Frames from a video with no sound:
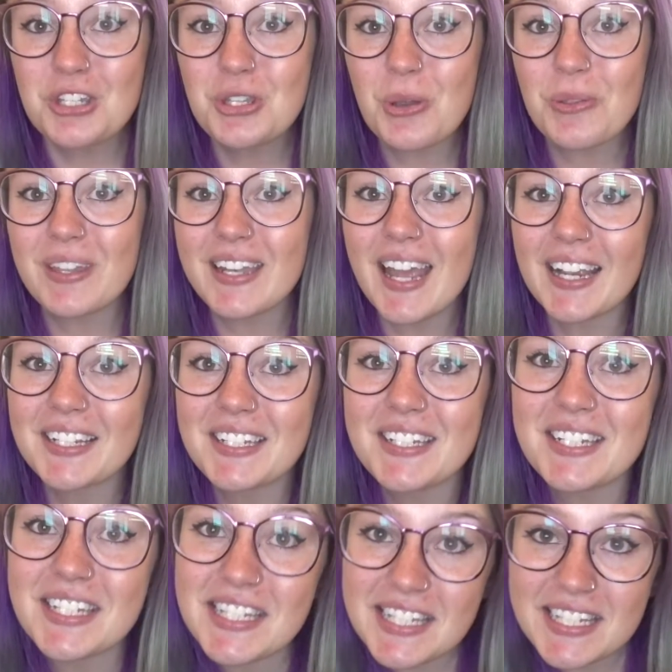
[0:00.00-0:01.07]
So the
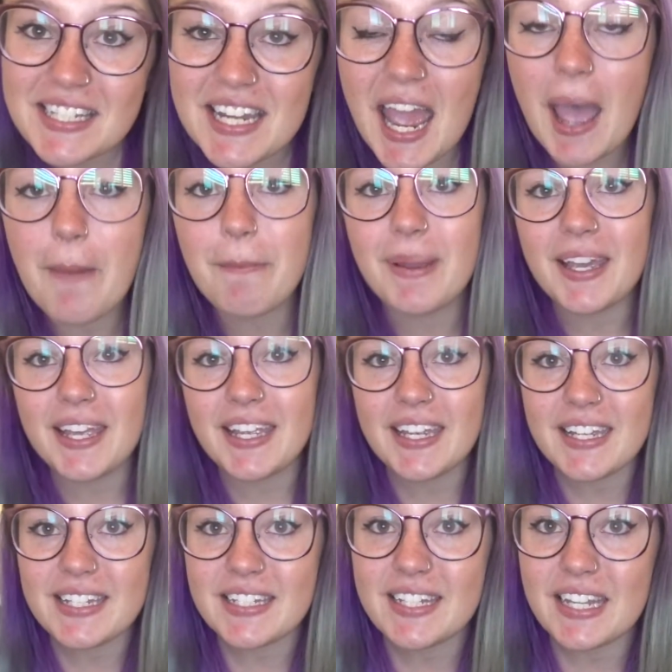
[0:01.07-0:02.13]
next step
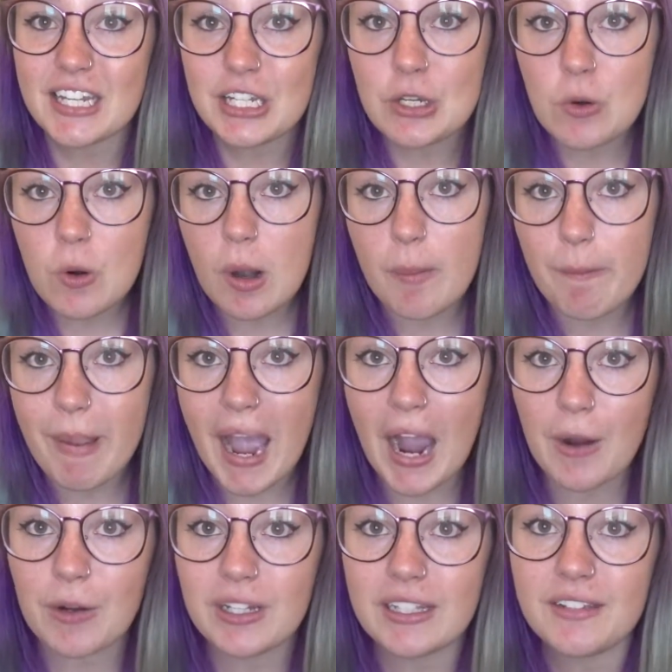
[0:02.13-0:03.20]
is your
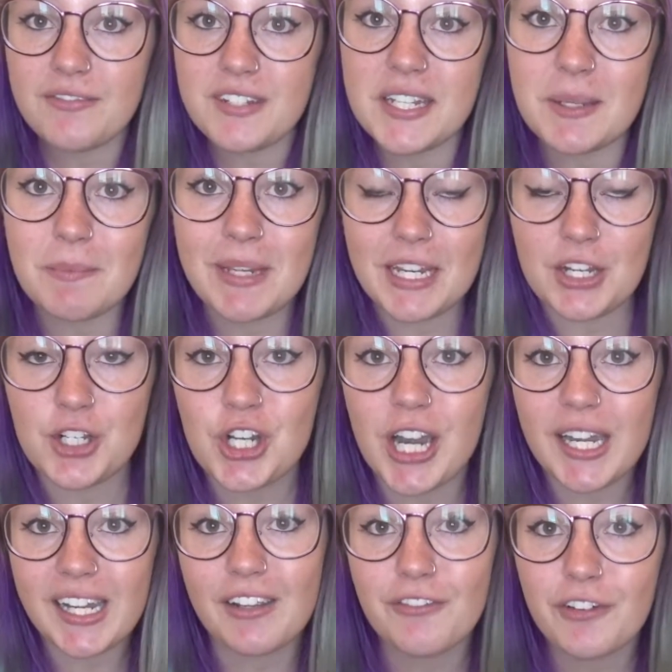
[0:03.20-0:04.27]
powerlifting meet,
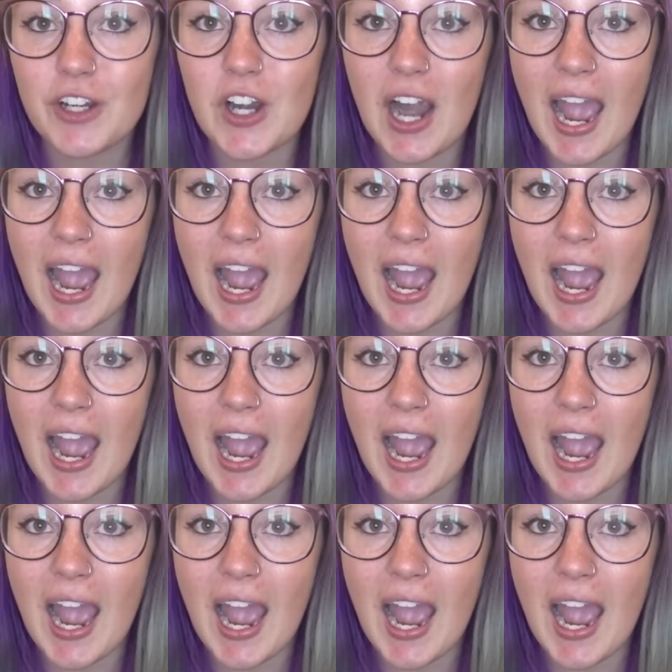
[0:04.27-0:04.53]
training for your